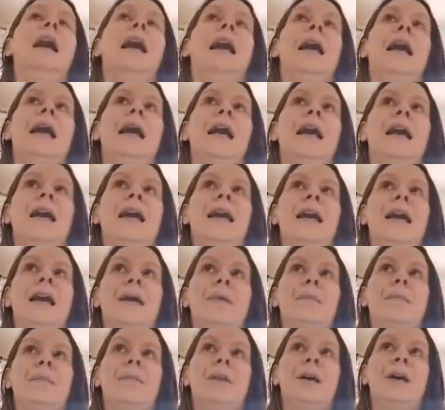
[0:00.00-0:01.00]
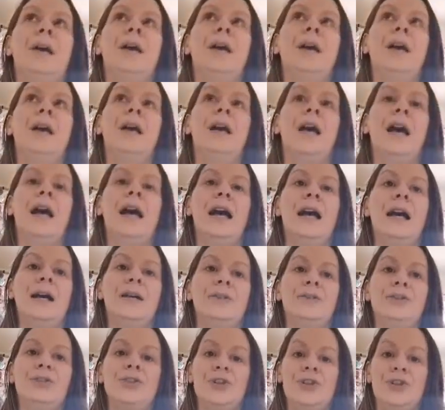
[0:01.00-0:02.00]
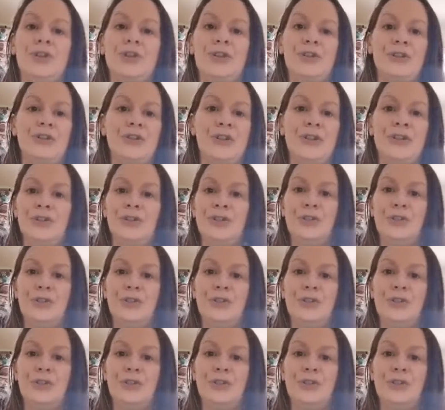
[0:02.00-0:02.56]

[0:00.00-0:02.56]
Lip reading: And just